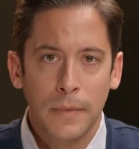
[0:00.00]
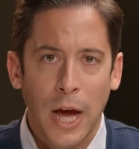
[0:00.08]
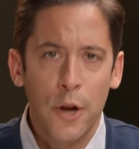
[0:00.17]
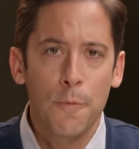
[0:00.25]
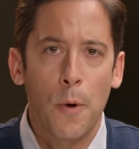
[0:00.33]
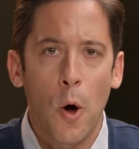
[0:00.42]

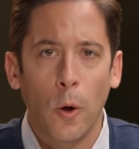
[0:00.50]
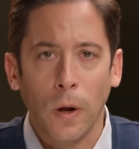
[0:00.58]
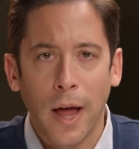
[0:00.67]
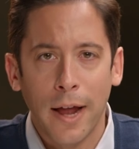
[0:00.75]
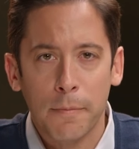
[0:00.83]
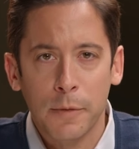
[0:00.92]
A new
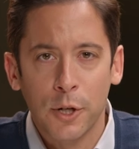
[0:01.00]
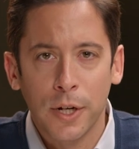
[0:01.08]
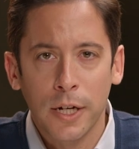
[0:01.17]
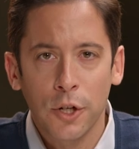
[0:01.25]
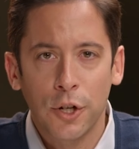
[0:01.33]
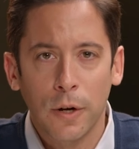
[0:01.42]
poll out of
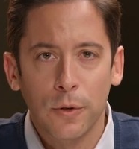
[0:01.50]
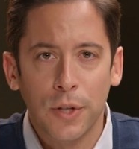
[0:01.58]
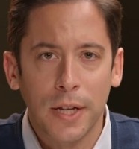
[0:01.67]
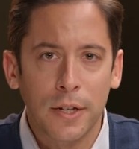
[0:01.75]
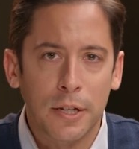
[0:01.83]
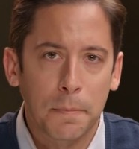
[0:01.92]
Michigan shows
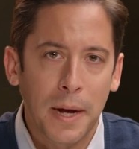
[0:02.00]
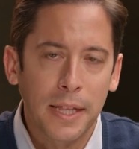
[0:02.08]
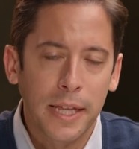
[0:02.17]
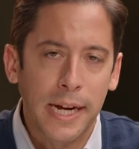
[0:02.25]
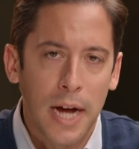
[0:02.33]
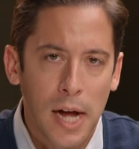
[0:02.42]
that
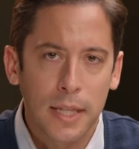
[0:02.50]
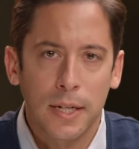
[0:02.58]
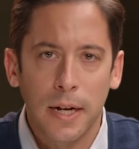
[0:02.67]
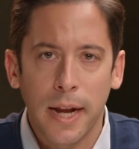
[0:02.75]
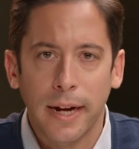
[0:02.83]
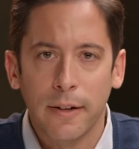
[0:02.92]
despite the
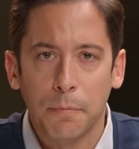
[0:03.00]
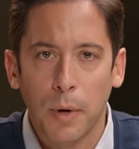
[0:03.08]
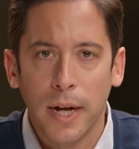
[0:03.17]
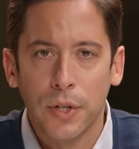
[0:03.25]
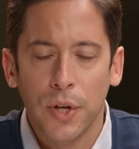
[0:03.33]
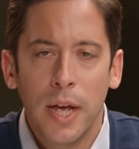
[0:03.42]
constant negative
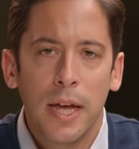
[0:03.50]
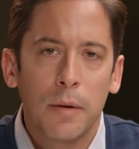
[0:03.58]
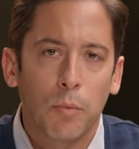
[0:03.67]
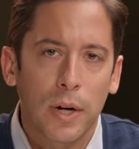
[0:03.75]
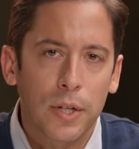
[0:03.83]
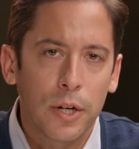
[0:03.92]
press,
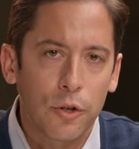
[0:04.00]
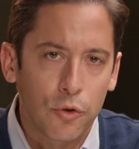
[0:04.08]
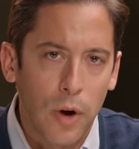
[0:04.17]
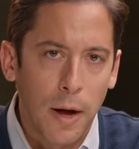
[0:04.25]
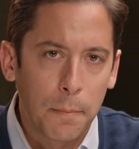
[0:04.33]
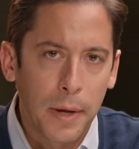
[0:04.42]
President
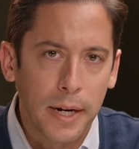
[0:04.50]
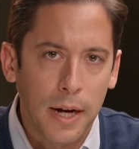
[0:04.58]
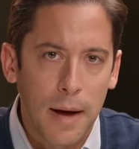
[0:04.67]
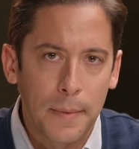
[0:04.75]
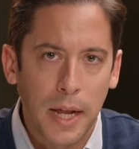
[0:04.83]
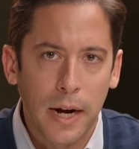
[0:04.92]
Trump and
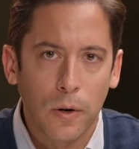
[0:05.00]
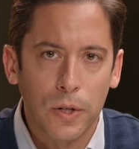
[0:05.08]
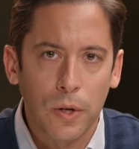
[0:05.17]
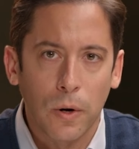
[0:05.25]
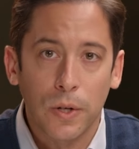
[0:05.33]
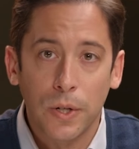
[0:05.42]
Kamala
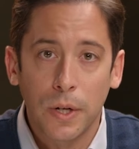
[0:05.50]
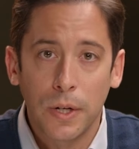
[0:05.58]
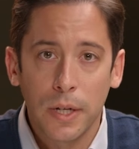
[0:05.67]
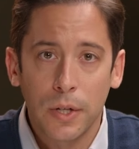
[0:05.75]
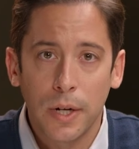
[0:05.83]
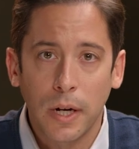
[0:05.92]
Harris are
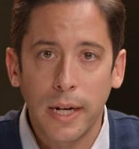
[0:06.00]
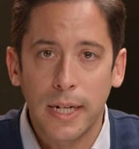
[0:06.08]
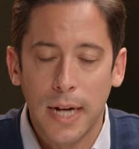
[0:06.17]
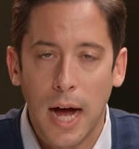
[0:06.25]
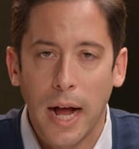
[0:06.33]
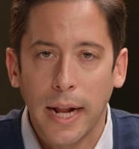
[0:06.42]
statistically
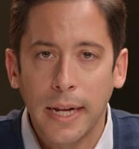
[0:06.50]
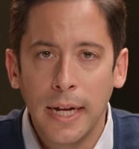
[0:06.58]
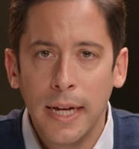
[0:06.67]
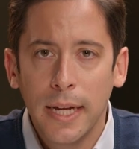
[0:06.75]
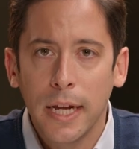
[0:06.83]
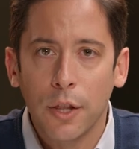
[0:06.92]
tied
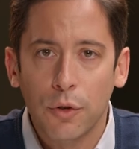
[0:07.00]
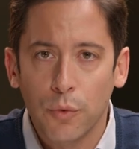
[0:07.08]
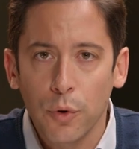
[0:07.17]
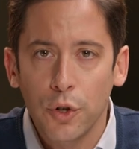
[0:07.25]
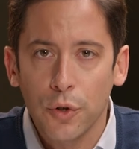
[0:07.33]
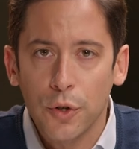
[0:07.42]
in the
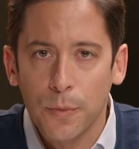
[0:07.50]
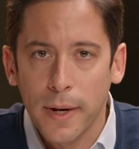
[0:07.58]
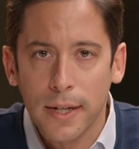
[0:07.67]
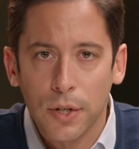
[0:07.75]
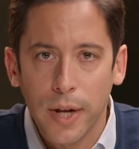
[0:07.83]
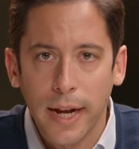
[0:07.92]
crucial
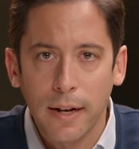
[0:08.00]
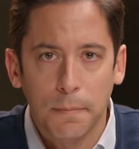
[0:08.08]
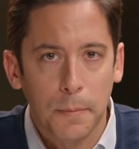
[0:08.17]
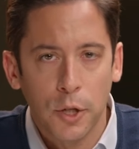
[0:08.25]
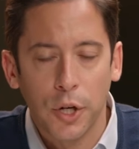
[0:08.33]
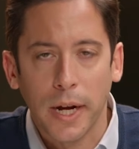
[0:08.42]
swing state of
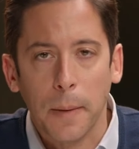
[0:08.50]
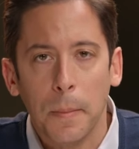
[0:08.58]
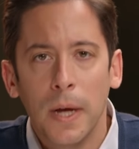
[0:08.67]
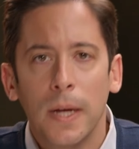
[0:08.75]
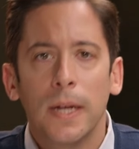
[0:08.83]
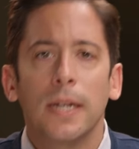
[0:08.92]
Michigan.
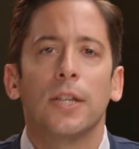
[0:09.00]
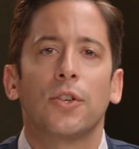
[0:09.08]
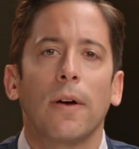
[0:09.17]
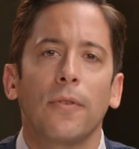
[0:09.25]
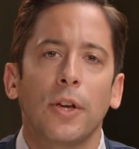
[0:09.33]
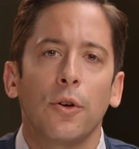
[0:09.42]

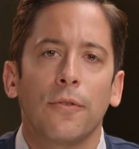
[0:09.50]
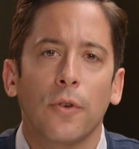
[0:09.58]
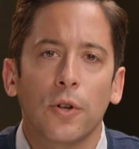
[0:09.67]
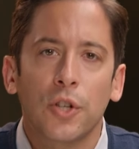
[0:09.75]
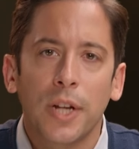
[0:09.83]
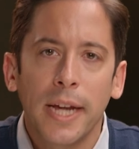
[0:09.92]
Suffolk
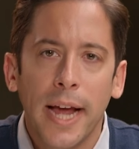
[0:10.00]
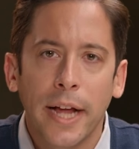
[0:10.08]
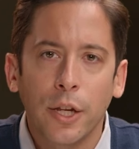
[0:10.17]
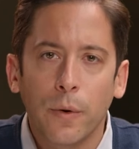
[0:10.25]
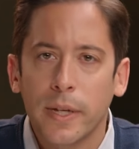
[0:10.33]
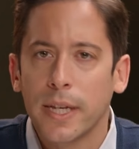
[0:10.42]
University
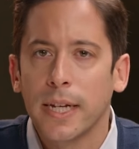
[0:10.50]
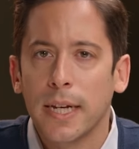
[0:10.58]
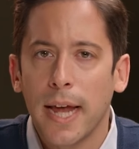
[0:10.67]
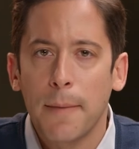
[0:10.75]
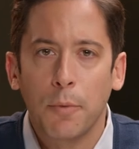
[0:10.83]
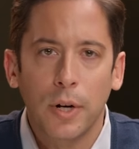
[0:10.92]
and USA
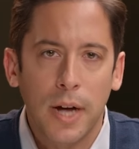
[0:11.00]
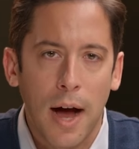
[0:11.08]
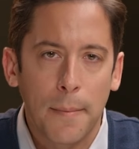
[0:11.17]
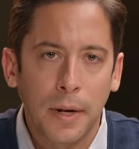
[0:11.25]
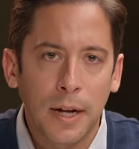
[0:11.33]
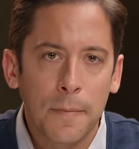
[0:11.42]
Today put
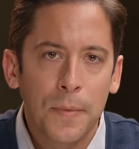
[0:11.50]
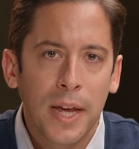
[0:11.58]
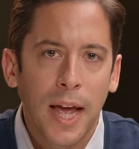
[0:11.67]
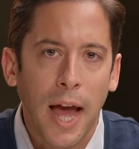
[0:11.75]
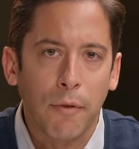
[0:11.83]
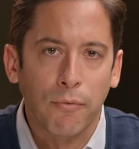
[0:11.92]
Kamala
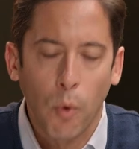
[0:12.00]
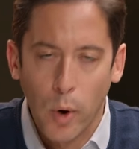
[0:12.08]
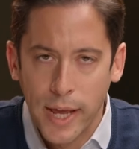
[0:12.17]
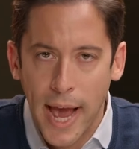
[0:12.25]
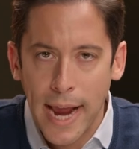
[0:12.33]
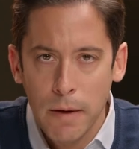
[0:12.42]
at
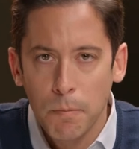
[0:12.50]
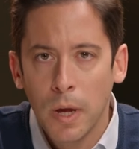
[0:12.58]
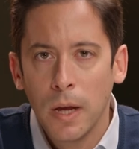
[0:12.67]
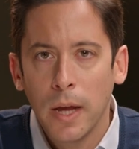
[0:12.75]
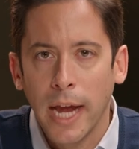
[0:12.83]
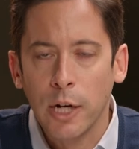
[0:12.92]
48
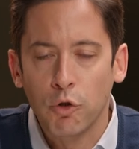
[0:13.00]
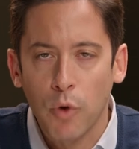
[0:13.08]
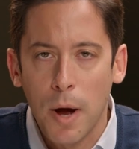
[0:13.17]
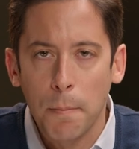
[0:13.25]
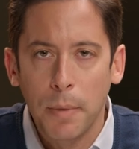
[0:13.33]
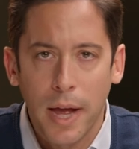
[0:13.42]
and
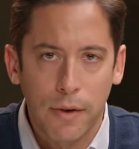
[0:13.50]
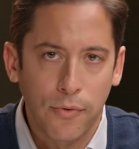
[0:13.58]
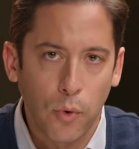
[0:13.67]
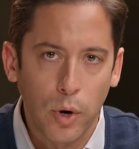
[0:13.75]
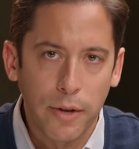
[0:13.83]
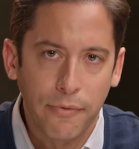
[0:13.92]
Trump at
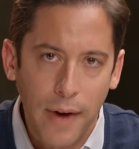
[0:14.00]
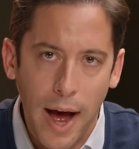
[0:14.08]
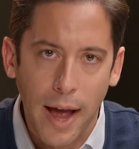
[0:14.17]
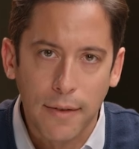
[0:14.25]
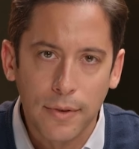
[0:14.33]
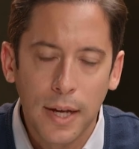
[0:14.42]

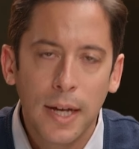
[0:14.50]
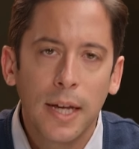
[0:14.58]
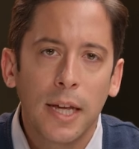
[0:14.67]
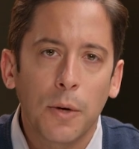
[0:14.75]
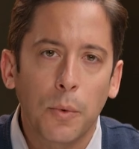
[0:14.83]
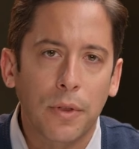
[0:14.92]
45,
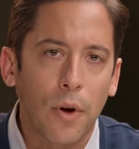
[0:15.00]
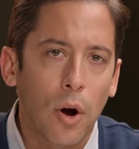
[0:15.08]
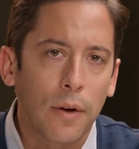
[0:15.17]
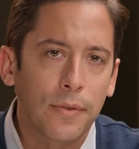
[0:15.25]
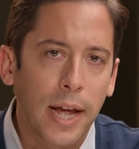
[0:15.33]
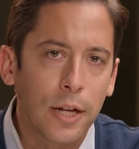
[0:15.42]
with
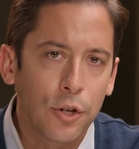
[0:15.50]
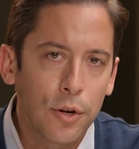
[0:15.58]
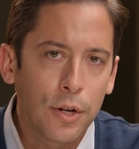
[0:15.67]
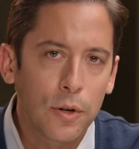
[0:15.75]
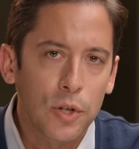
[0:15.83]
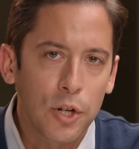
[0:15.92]
RFK
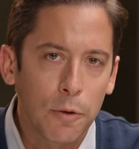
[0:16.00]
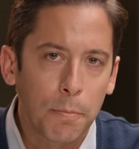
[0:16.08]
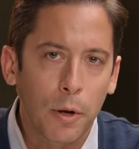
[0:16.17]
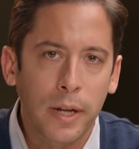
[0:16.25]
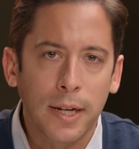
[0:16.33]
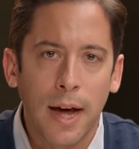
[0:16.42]
Jr. still
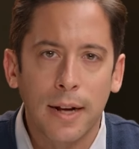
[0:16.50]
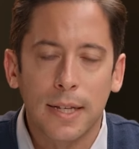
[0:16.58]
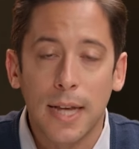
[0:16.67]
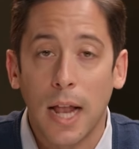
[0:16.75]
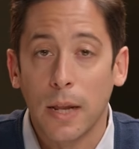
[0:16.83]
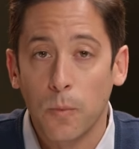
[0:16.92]
pulling down a
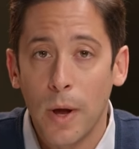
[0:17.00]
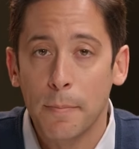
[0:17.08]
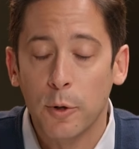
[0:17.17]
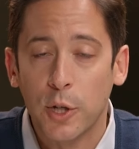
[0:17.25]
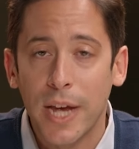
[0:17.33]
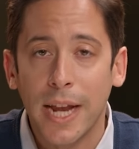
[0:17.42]
solid
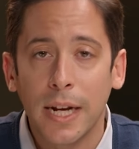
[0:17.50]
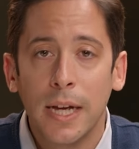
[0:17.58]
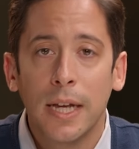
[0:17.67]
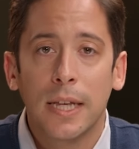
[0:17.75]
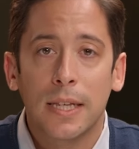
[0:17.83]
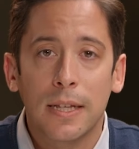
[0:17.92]
1%
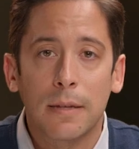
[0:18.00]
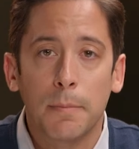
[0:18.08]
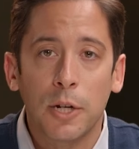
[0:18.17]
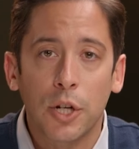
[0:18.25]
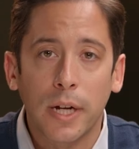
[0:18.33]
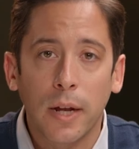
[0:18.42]
since
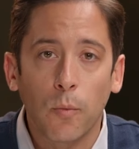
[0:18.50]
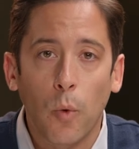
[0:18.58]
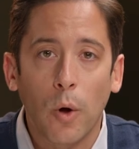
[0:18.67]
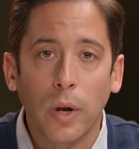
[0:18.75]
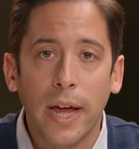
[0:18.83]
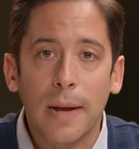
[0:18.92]
Michigan
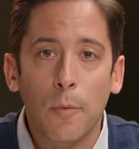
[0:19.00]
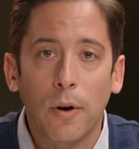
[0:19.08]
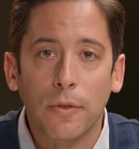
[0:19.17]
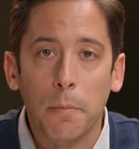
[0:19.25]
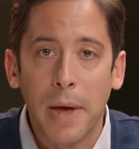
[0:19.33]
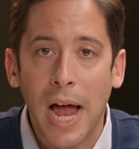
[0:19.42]
won't let him
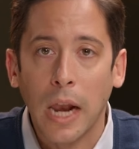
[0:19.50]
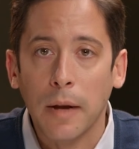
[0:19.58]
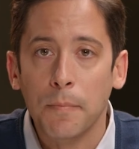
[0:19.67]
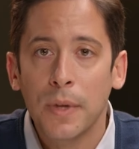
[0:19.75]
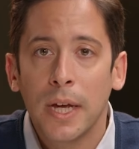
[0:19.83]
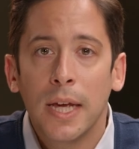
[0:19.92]
off the ballot.
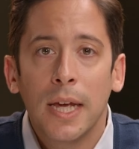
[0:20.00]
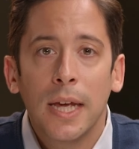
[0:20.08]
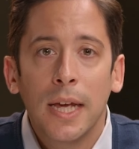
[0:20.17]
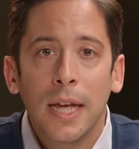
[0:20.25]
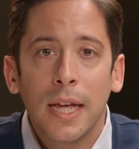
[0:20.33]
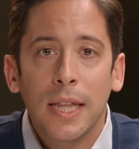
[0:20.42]

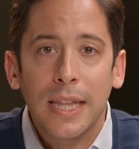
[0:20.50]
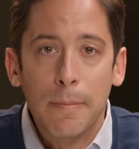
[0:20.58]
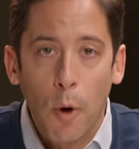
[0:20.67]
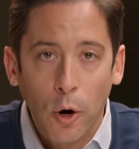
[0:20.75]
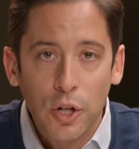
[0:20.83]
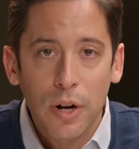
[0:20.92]
The
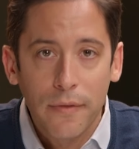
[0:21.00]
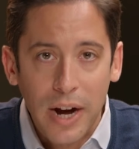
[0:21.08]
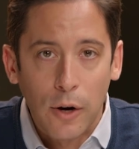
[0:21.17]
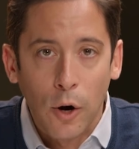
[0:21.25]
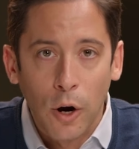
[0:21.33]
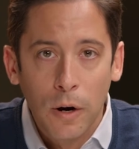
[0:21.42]
margin of
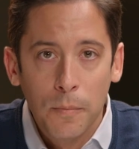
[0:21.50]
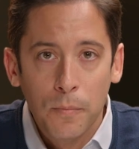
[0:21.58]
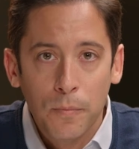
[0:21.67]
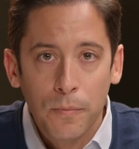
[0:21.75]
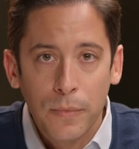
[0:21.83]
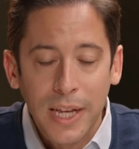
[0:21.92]
error
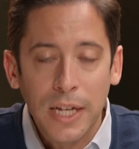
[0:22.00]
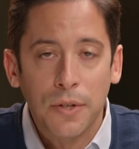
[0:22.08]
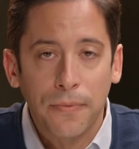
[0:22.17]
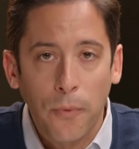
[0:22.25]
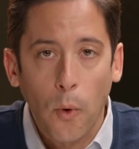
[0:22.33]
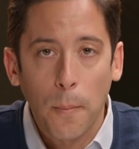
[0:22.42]

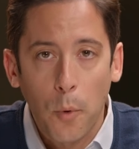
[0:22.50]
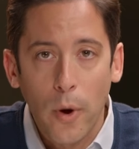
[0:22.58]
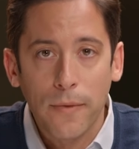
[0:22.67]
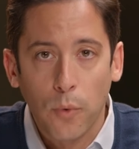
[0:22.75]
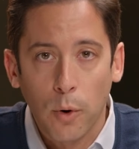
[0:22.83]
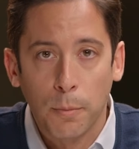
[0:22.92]
is
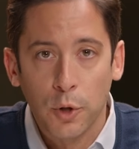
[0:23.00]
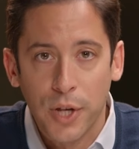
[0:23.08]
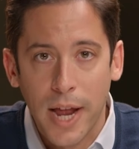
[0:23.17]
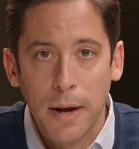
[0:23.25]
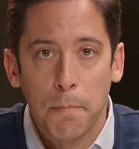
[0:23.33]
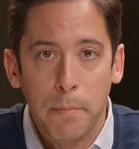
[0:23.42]

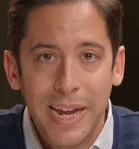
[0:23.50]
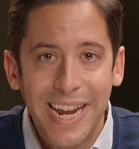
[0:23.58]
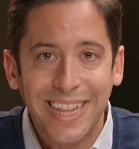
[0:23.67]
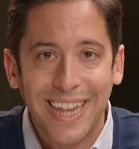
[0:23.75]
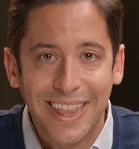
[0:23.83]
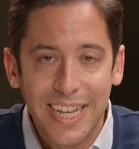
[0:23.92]
4.4%,
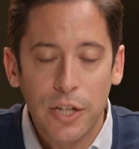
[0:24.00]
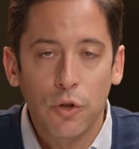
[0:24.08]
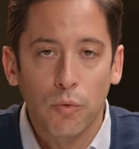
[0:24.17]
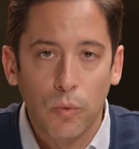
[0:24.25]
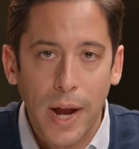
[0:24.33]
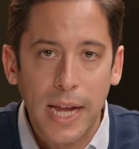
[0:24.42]
meaning that this
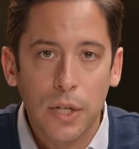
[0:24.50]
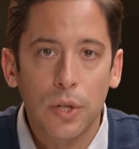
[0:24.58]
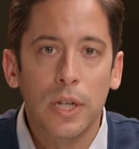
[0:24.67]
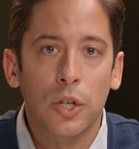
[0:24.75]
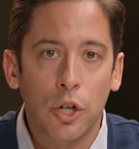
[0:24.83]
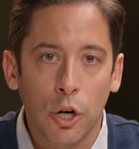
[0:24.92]
race
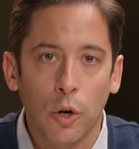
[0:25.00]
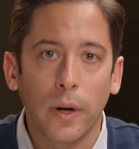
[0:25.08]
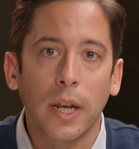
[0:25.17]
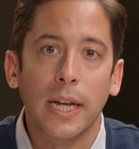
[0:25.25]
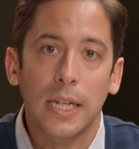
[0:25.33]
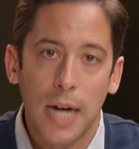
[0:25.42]
is
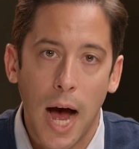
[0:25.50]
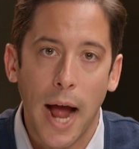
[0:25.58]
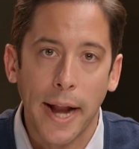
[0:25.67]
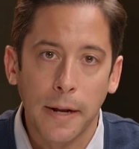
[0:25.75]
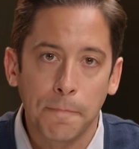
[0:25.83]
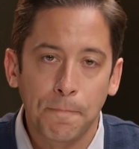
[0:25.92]
currently
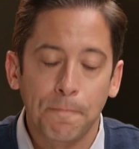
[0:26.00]
tied,